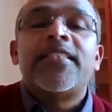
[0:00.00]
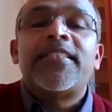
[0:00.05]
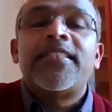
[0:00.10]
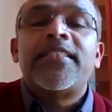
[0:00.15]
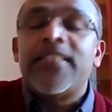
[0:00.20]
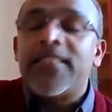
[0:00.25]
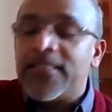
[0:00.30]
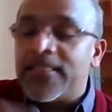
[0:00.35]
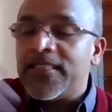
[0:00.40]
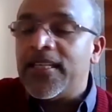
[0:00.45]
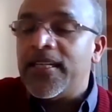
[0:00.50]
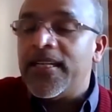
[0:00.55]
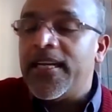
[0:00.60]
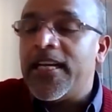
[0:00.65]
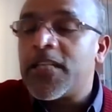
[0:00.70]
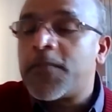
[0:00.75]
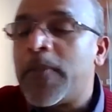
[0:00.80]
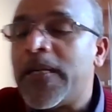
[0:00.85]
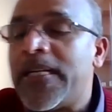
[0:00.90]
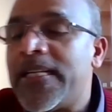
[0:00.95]
The church,
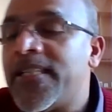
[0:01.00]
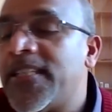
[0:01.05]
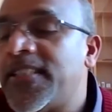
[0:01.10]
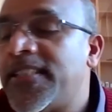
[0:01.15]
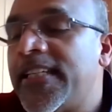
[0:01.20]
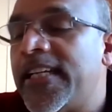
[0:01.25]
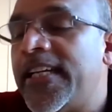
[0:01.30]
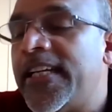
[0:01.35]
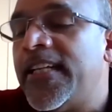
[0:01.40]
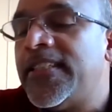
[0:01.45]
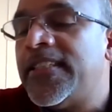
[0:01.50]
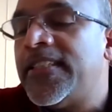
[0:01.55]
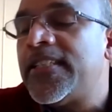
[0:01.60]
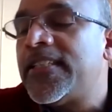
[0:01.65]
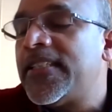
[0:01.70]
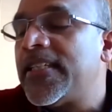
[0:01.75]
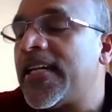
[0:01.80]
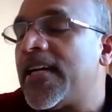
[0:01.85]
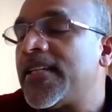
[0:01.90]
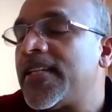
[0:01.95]
especially the Syrian
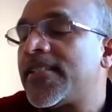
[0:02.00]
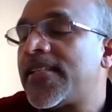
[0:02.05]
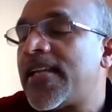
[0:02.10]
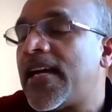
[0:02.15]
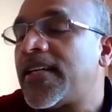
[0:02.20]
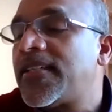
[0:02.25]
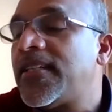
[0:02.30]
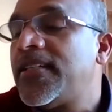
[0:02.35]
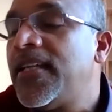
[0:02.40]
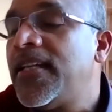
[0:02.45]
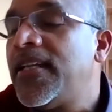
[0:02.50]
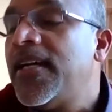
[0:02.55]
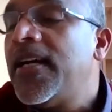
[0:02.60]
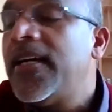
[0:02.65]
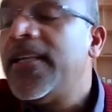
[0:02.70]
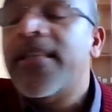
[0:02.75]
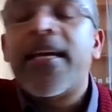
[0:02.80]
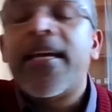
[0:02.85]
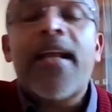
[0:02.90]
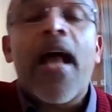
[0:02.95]
church, has started
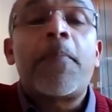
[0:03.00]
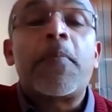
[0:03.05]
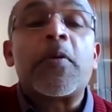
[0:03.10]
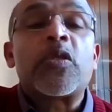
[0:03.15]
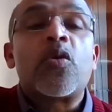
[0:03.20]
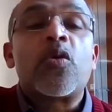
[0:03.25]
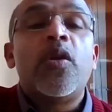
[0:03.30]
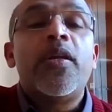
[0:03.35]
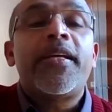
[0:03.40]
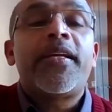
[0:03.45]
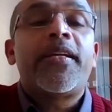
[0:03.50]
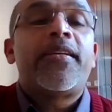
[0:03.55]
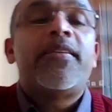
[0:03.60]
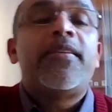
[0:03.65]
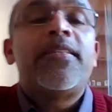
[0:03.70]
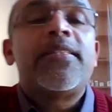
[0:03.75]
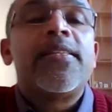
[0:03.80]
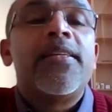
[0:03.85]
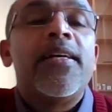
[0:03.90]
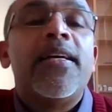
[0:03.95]
their apostolic
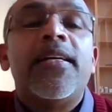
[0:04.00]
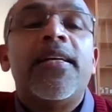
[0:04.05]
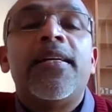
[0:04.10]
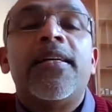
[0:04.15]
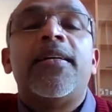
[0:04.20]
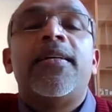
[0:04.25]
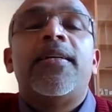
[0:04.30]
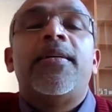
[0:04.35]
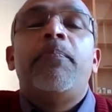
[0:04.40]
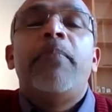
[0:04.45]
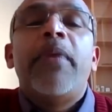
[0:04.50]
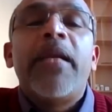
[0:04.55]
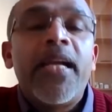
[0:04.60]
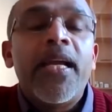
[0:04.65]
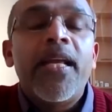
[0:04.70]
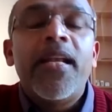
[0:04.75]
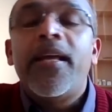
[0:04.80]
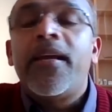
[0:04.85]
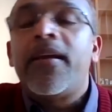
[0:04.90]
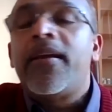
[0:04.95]
uh,
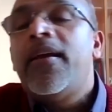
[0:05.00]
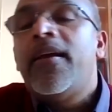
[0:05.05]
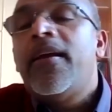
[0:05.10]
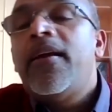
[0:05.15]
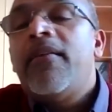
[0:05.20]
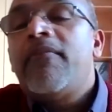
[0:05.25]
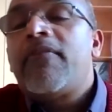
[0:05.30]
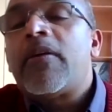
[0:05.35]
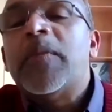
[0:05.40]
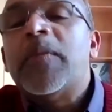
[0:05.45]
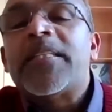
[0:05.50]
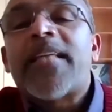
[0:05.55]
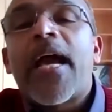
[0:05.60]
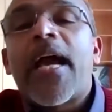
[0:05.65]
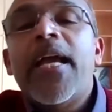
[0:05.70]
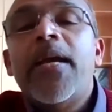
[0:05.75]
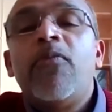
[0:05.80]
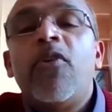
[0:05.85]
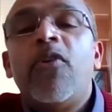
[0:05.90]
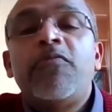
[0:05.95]
beginning from the
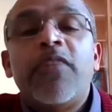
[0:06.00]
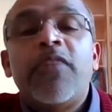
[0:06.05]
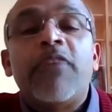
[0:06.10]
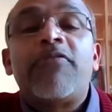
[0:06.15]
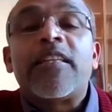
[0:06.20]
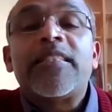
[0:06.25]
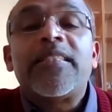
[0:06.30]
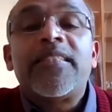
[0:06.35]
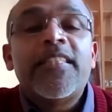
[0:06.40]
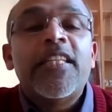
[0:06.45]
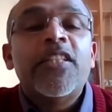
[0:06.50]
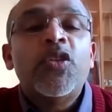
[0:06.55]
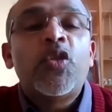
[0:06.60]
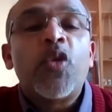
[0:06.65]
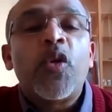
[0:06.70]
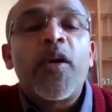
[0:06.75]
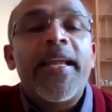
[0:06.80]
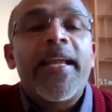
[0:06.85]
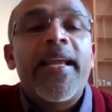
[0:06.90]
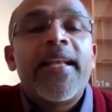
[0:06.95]
time of the first
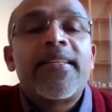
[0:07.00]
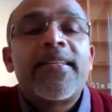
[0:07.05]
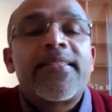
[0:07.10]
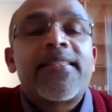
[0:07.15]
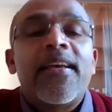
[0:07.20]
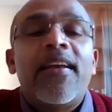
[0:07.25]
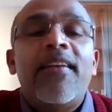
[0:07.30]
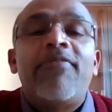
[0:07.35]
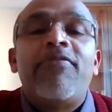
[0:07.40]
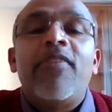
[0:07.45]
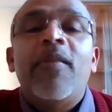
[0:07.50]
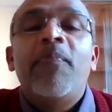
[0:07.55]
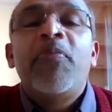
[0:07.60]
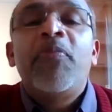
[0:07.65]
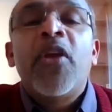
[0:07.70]
century itself.